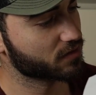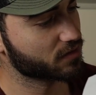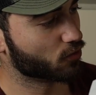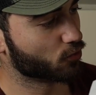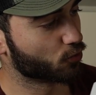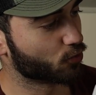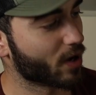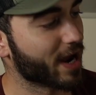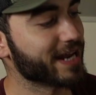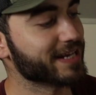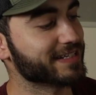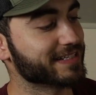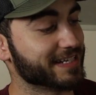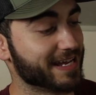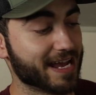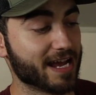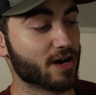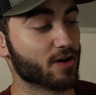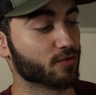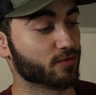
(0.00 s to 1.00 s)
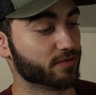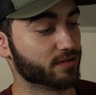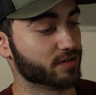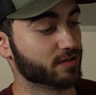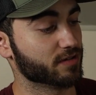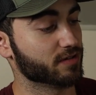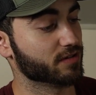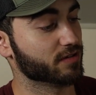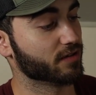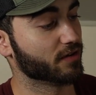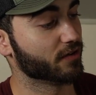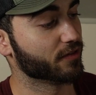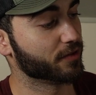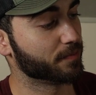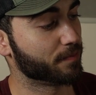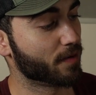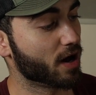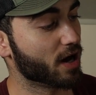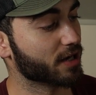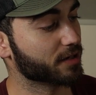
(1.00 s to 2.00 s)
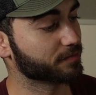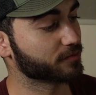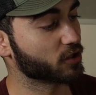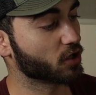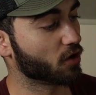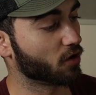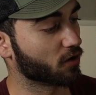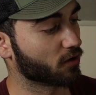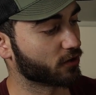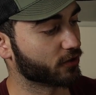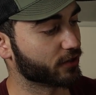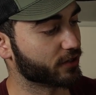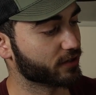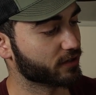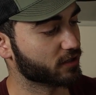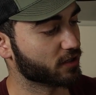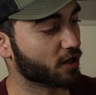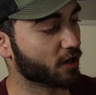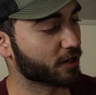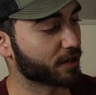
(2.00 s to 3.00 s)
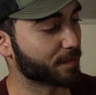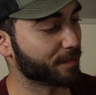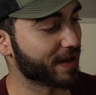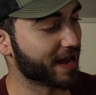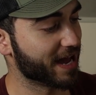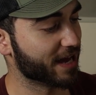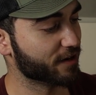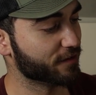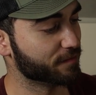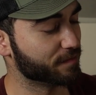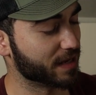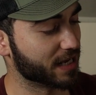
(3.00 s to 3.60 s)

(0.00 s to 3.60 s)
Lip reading: Write down the bottom card on a pad of